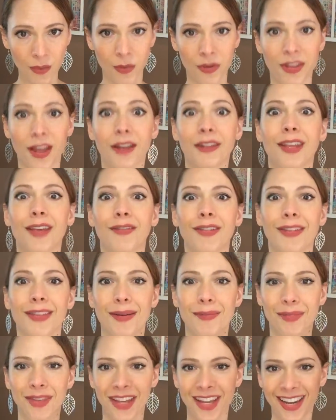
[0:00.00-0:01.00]
without giving
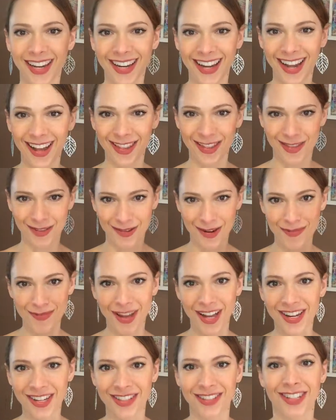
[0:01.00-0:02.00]
them like a
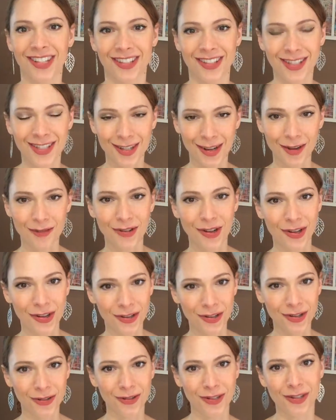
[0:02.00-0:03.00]
3-page list of
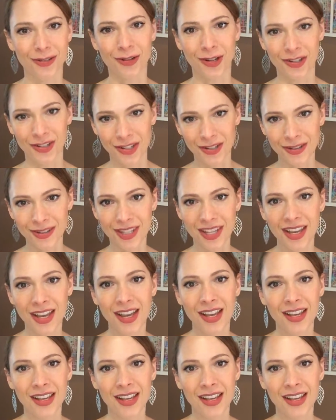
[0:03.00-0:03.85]
all your restrictions.